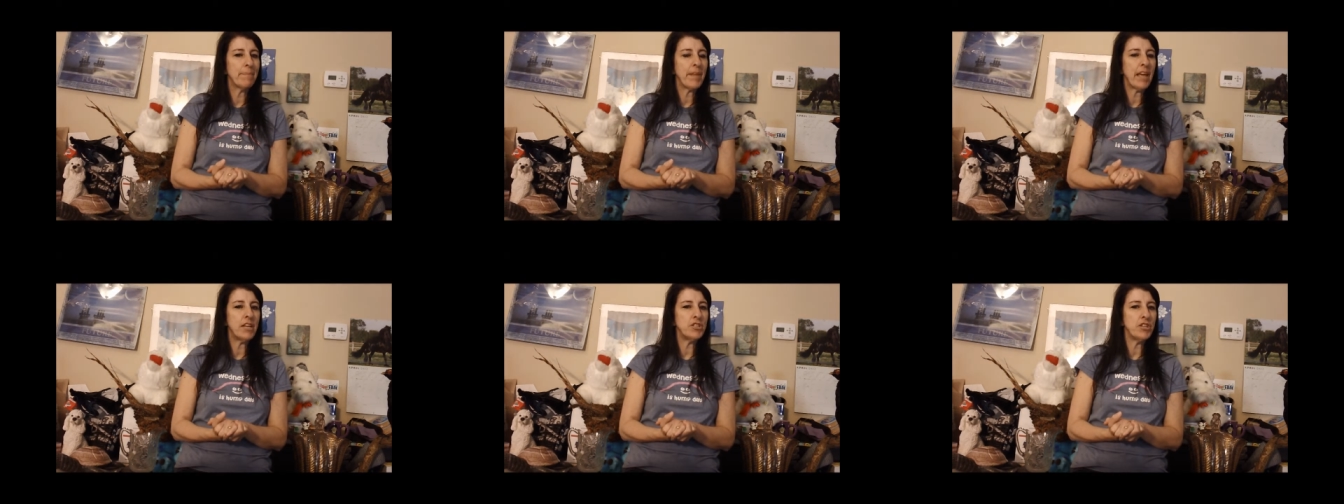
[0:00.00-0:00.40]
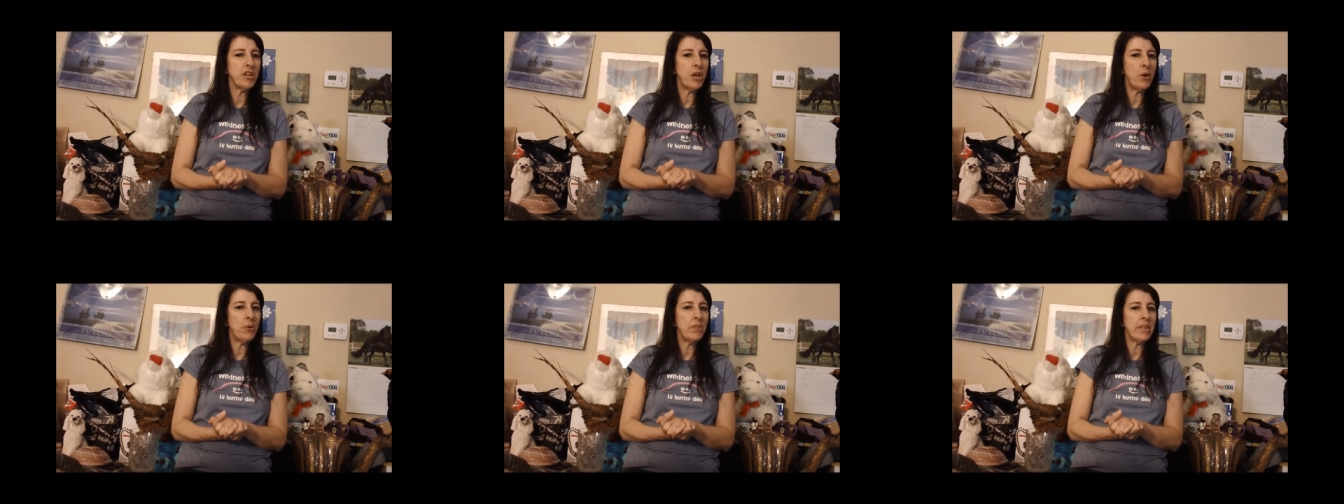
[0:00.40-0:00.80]
As you
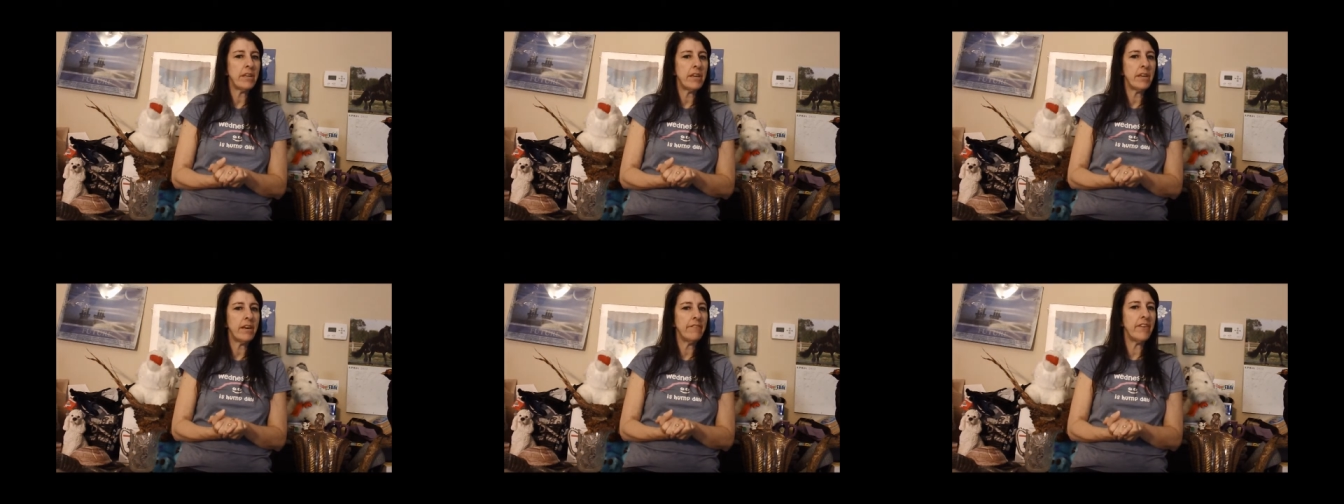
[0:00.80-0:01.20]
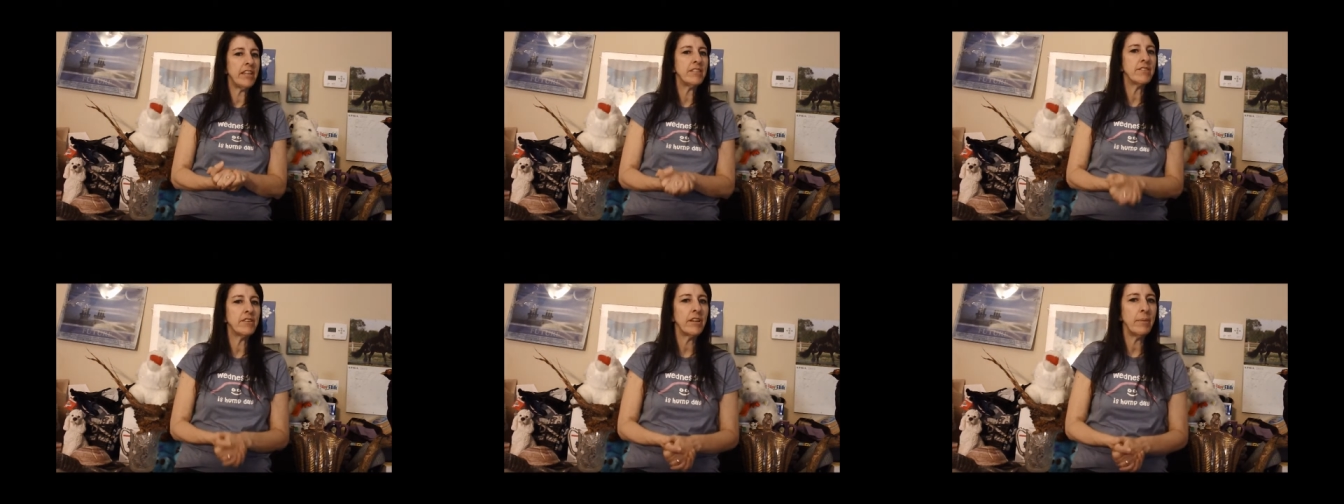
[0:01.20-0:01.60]
know, the
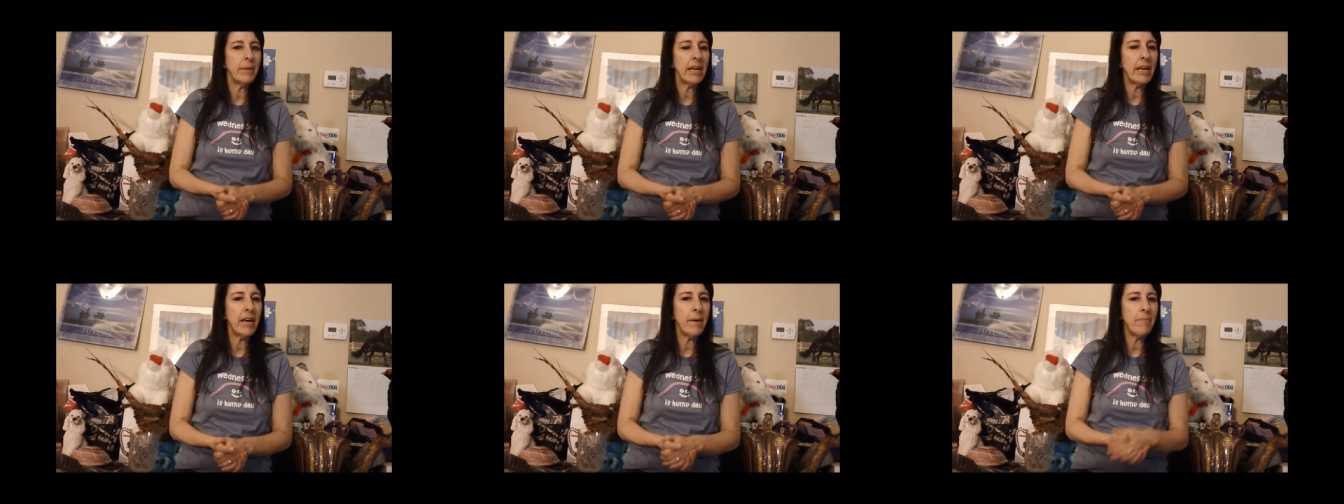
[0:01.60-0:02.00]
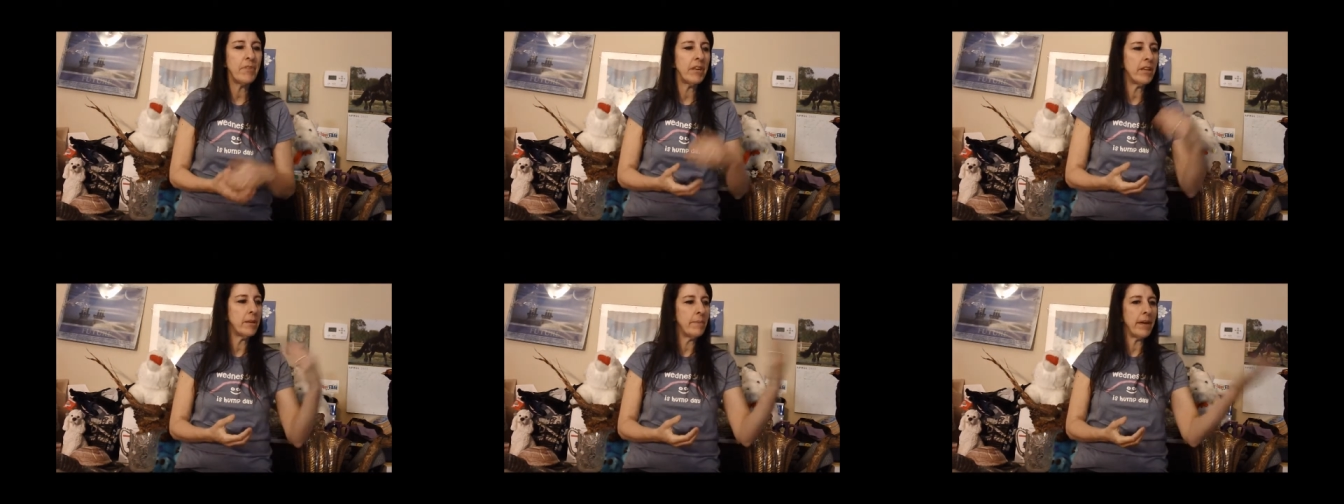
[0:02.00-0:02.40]
events are coming up, the
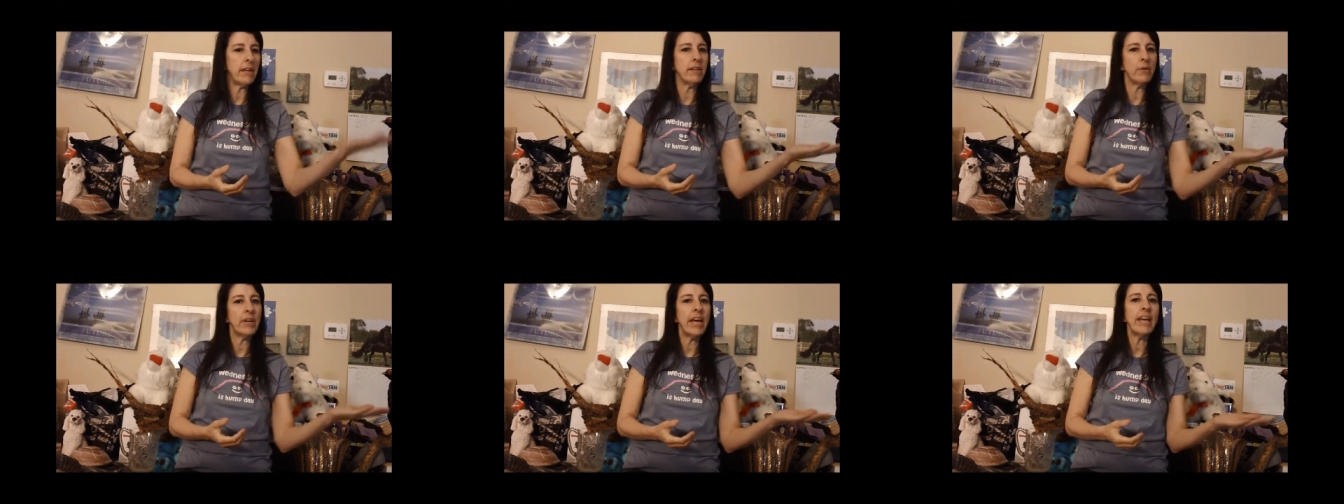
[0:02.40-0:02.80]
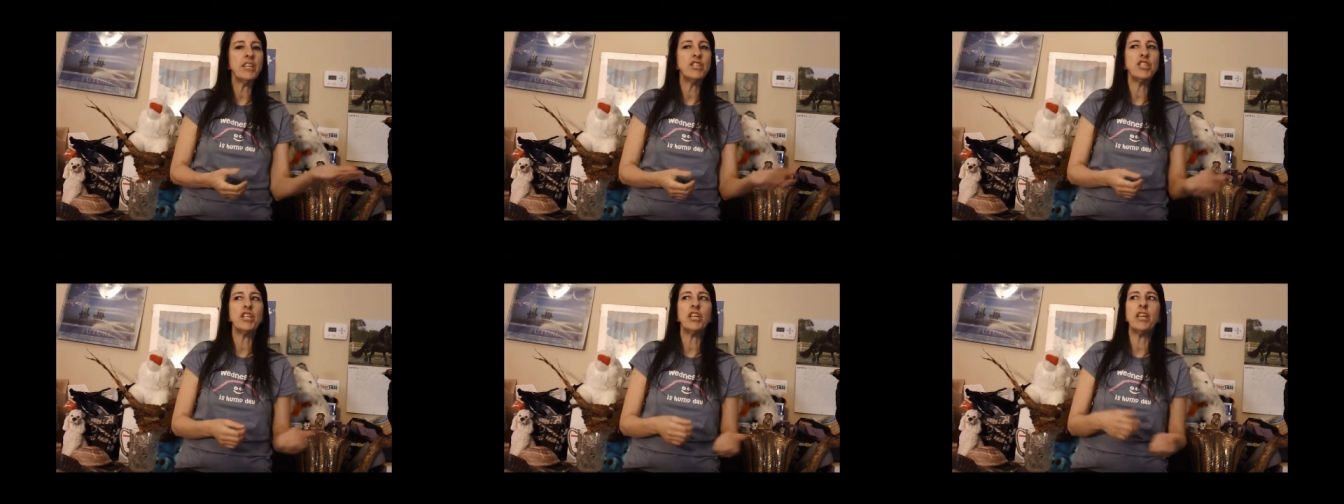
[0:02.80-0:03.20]
eBay on
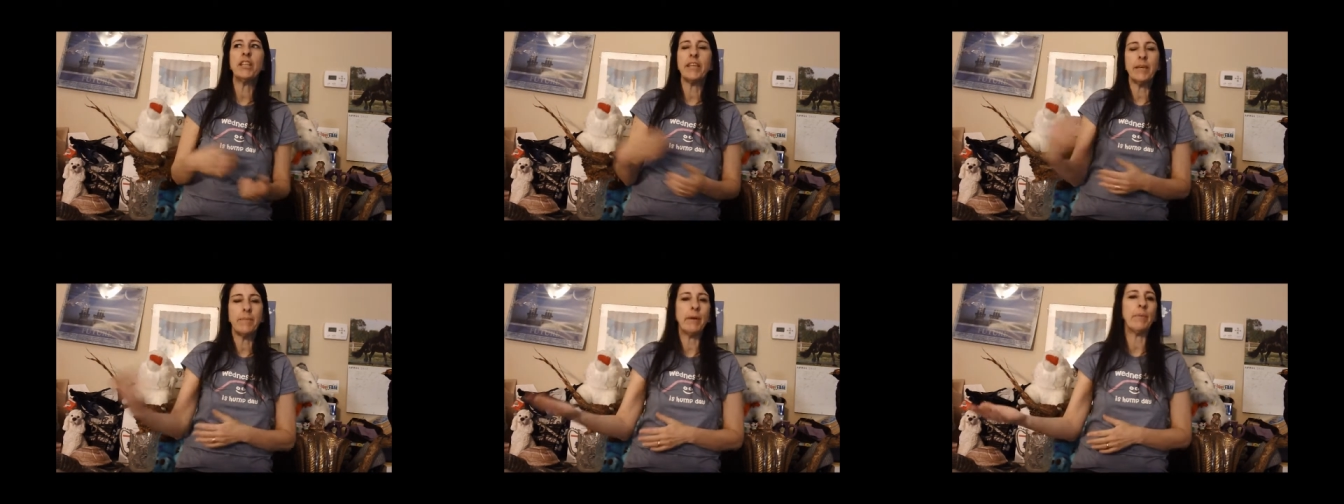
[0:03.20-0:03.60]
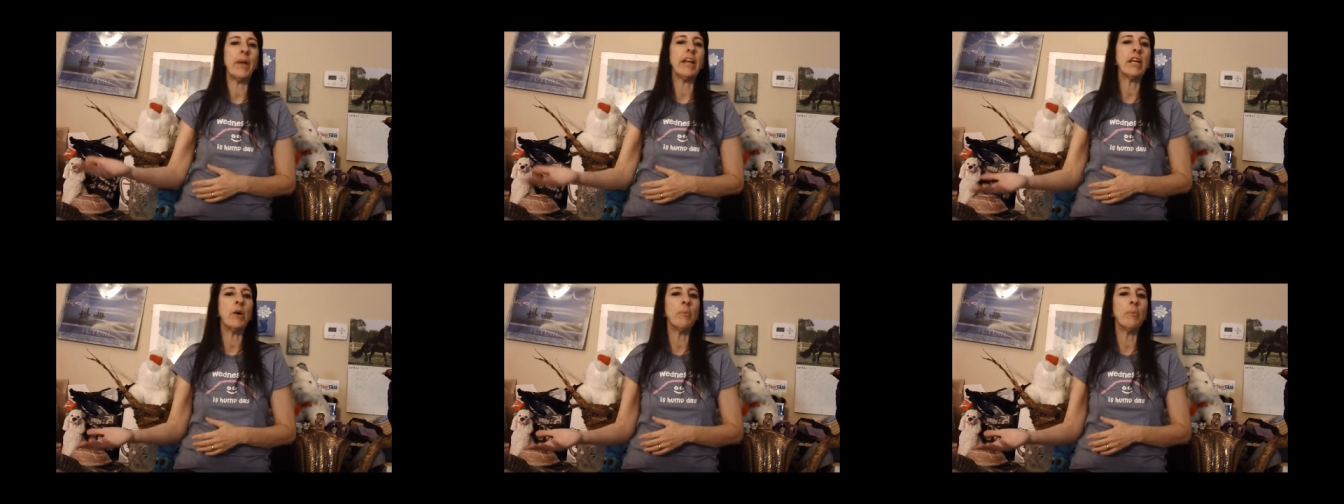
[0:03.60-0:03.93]
location, the eBay radio